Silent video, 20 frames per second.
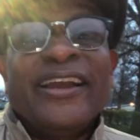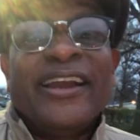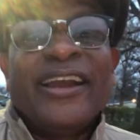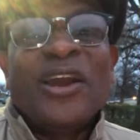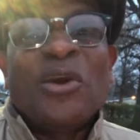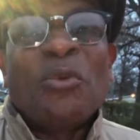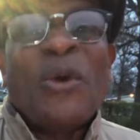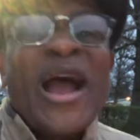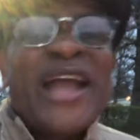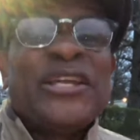
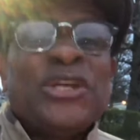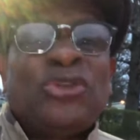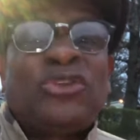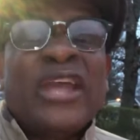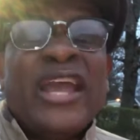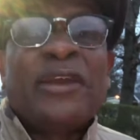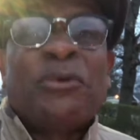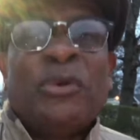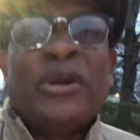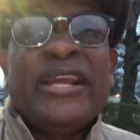Why you
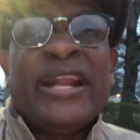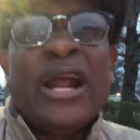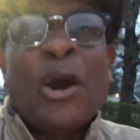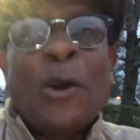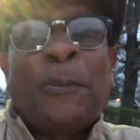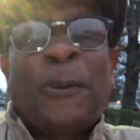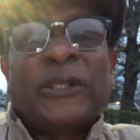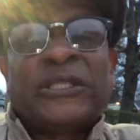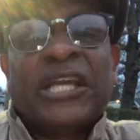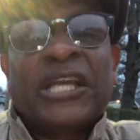think we
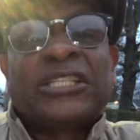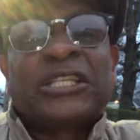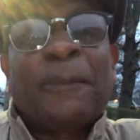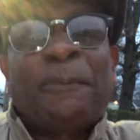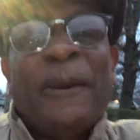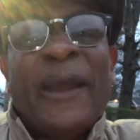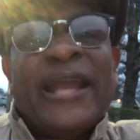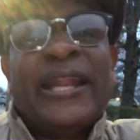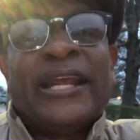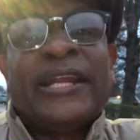don't
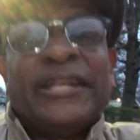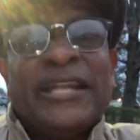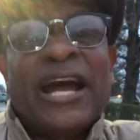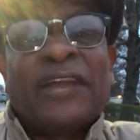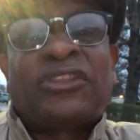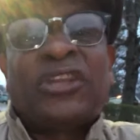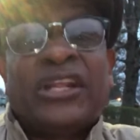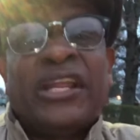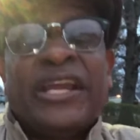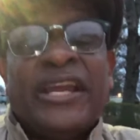participate in
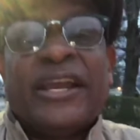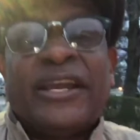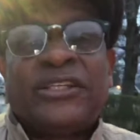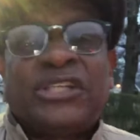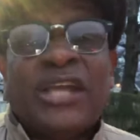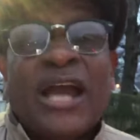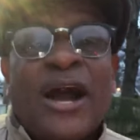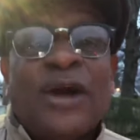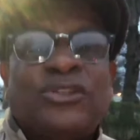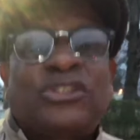nothing here in
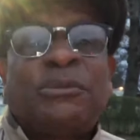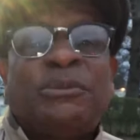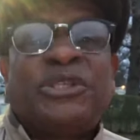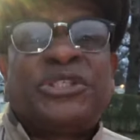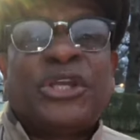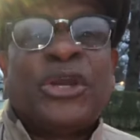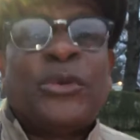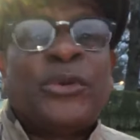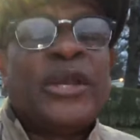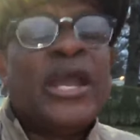Charleston,
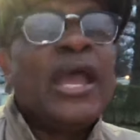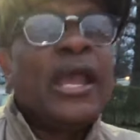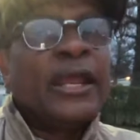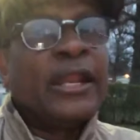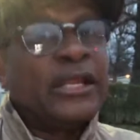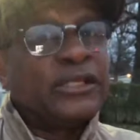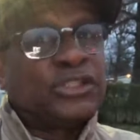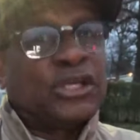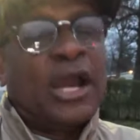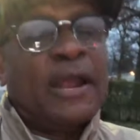Missouri? And
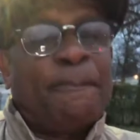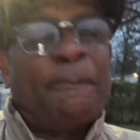there's good